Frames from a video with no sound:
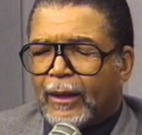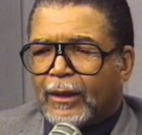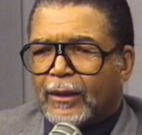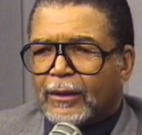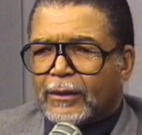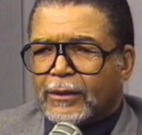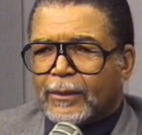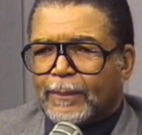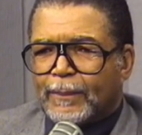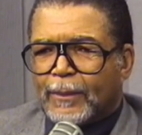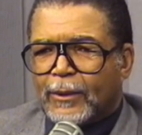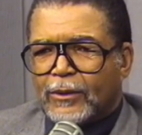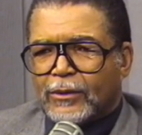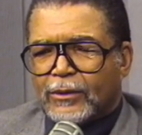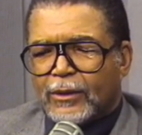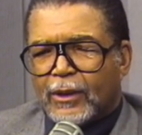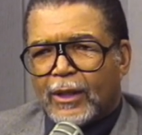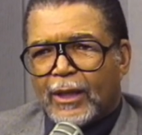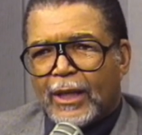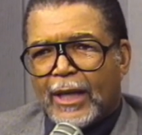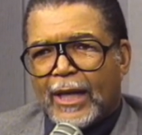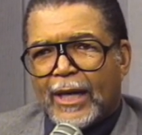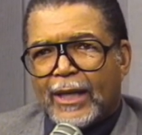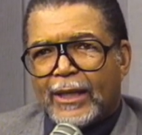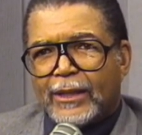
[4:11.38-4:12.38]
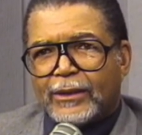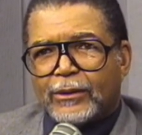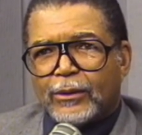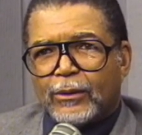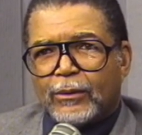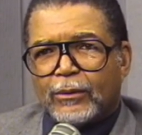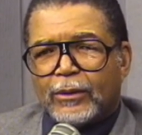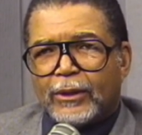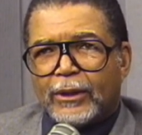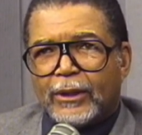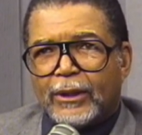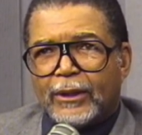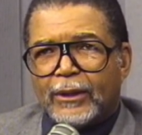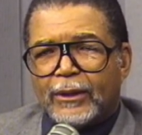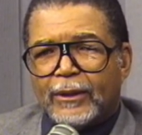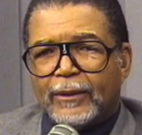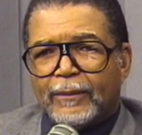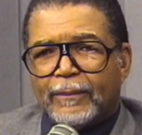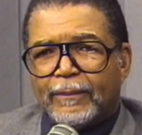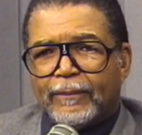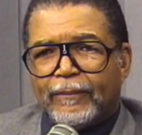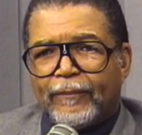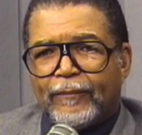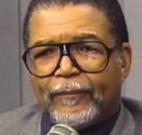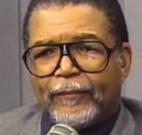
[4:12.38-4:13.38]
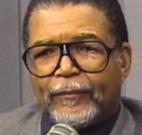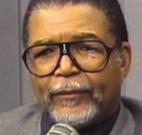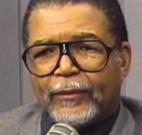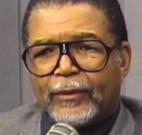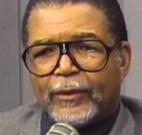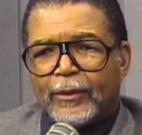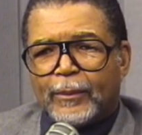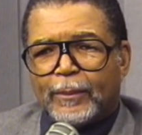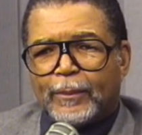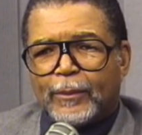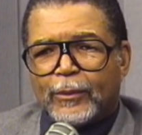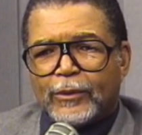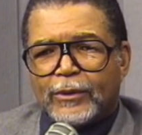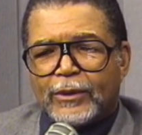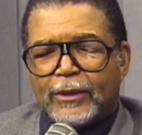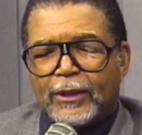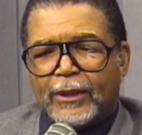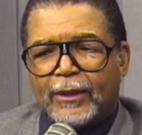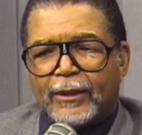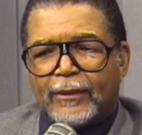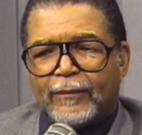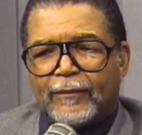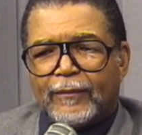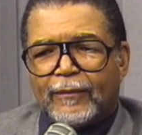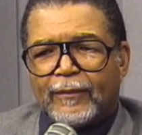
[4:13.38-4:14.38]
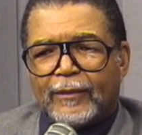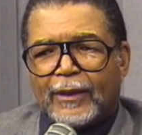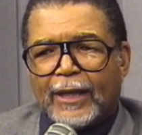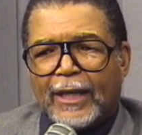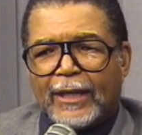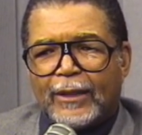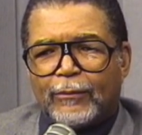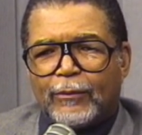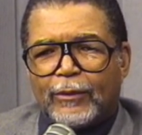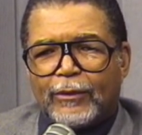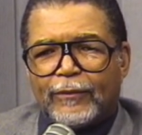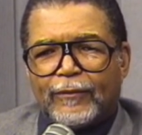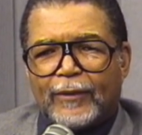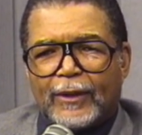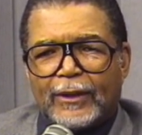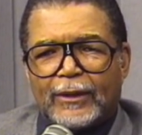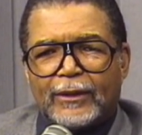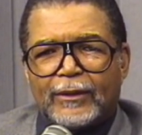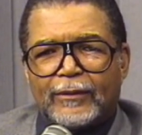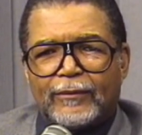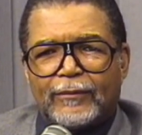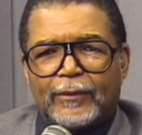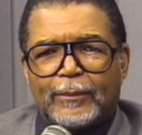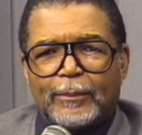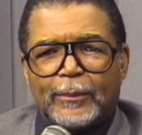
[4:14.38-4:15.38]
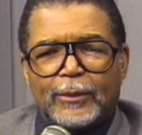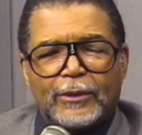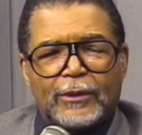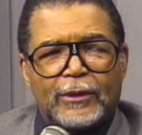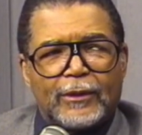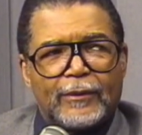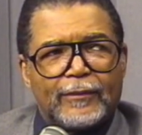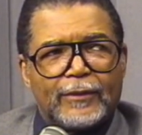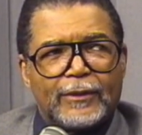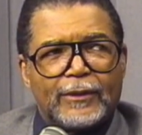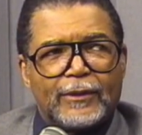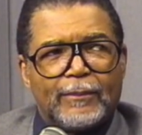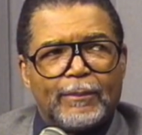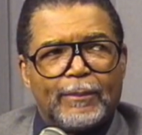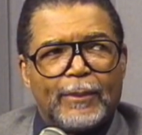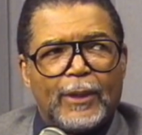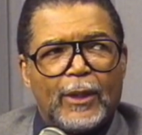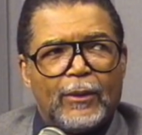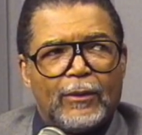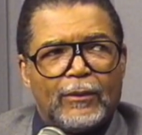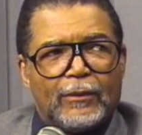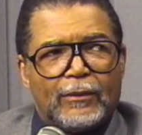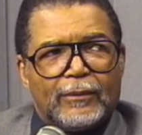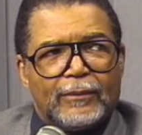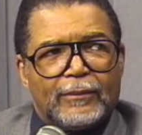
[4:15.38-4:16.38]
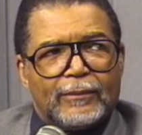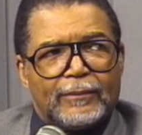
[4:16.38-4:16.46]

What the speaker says: Suppose our eyes only could perceive light reflected from the surface of bone.